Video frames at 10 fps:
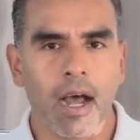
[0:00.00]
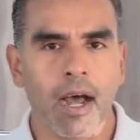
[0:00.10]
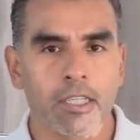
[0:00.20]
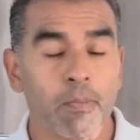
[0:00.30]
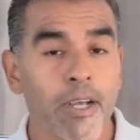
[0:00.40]

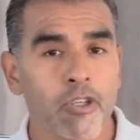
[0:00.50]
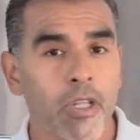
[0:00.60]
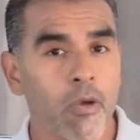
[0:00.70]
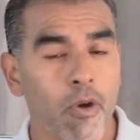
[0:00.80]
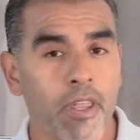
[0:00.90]

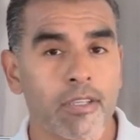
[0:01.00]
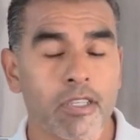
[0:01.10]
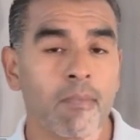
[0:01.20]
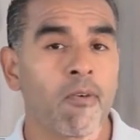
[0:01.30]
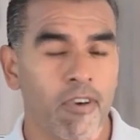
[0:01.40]
especially with
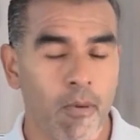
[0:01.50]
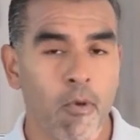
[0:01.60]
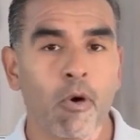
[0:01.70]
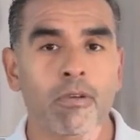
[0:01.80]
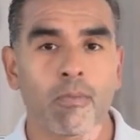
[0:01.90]
some of our
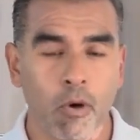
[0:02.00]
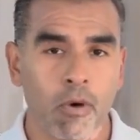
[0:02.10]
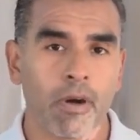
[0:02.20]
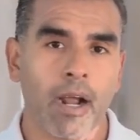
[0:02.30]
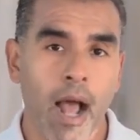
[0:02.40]

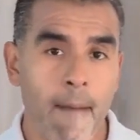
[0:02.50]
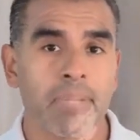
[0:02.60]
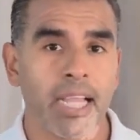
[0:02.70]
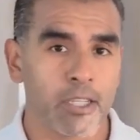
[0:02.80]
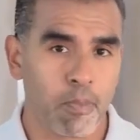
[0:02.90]
more
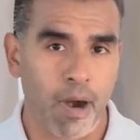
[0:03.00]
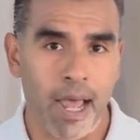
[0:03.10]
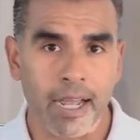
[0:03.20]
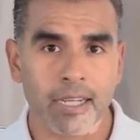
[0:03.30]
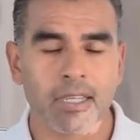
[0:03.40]
complex
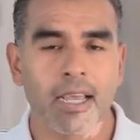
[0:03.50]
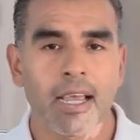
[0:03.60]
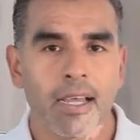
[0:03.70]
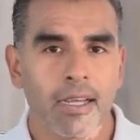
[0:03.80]
products.